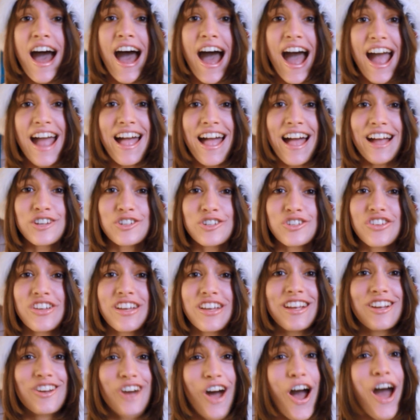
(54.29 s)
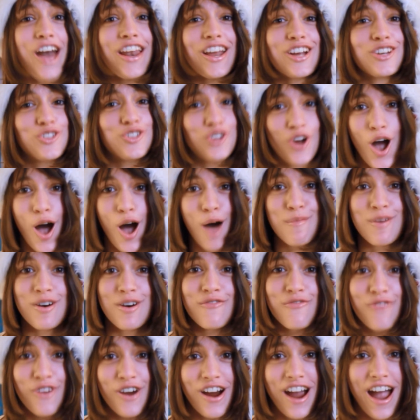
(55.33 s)
I actually got a
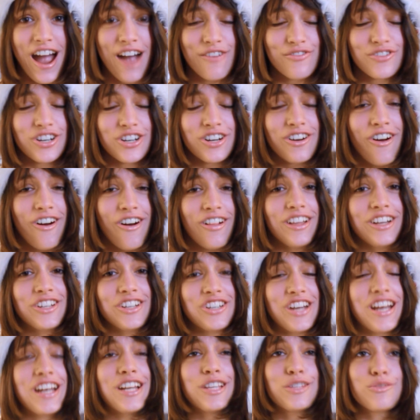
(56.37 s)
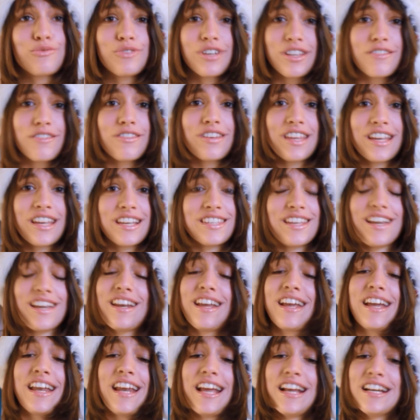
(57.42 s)
job for after college, and it's really, really
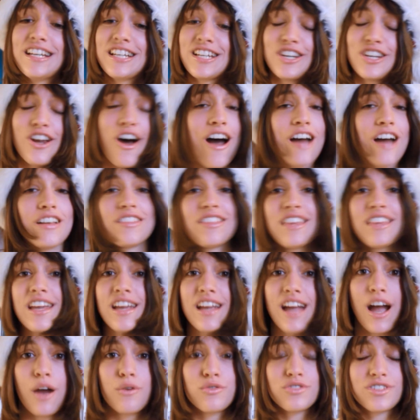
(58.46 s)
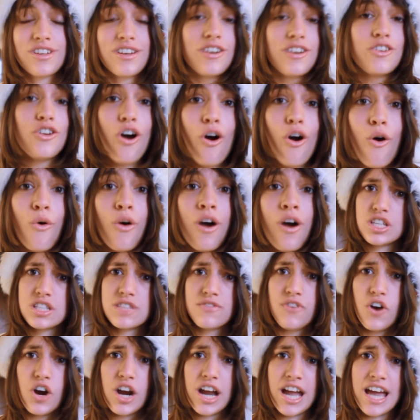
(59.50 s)
exciting, and I did not think I was going to know
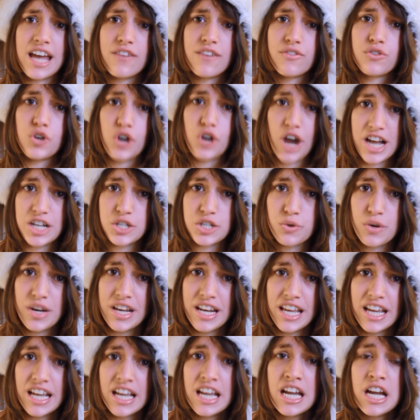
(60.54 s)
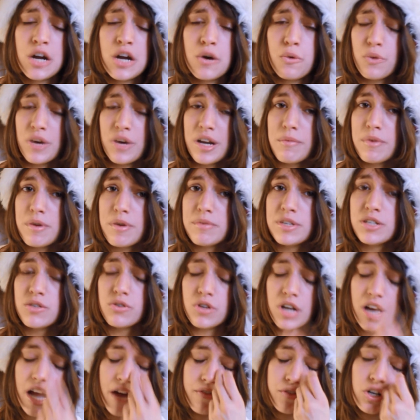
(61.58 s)
this far ahead of graduating what I'm going to be
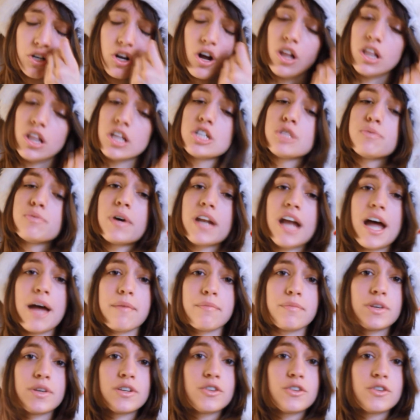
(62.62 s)
doing after college, but I'm